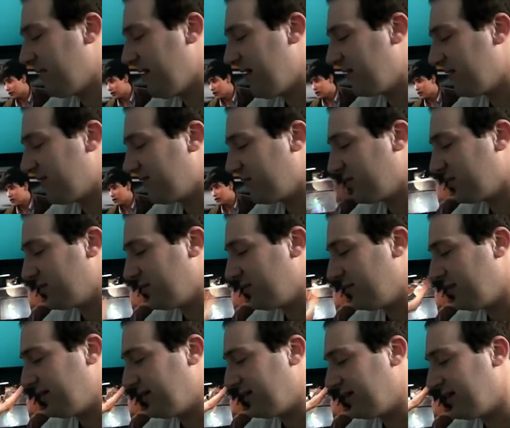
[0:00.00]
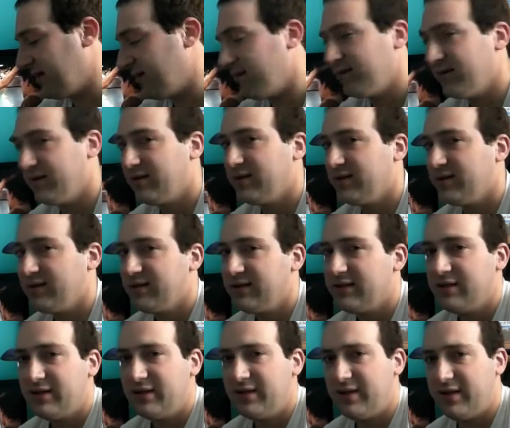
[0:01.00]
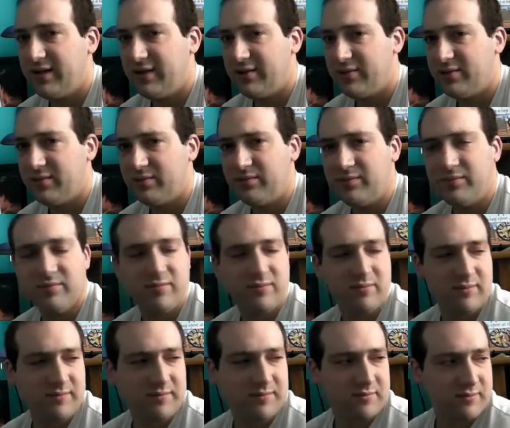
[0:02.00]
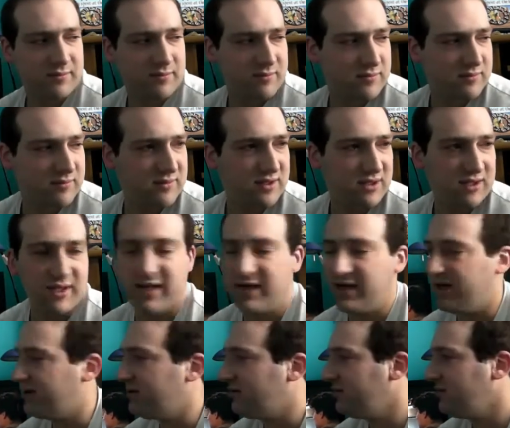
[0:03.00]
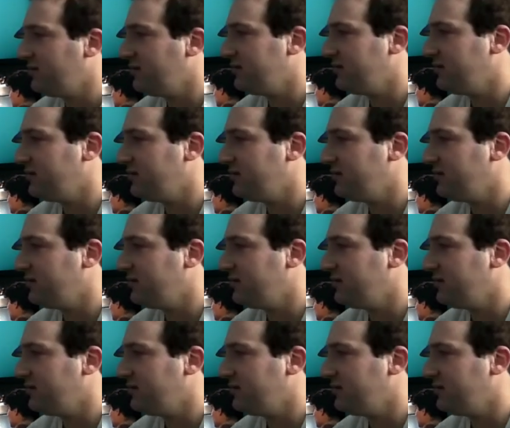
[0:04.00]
bad for him, and you know, what the hell?